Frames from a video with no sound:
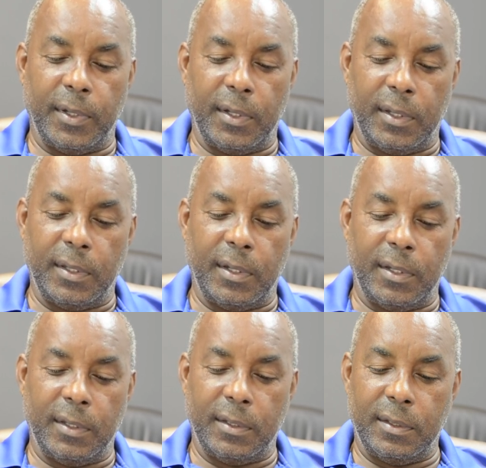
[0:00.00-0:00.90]
I
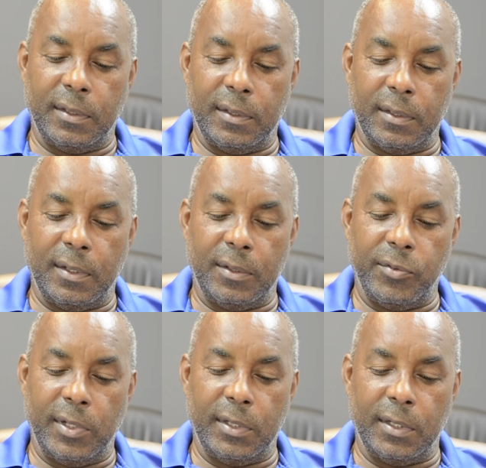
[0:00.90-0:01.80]
I, I
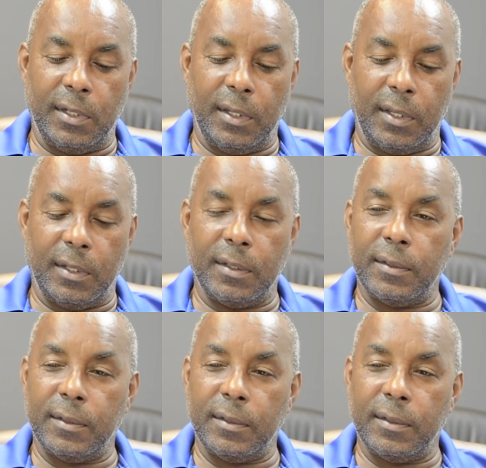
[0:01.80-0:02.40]
really didn't like it.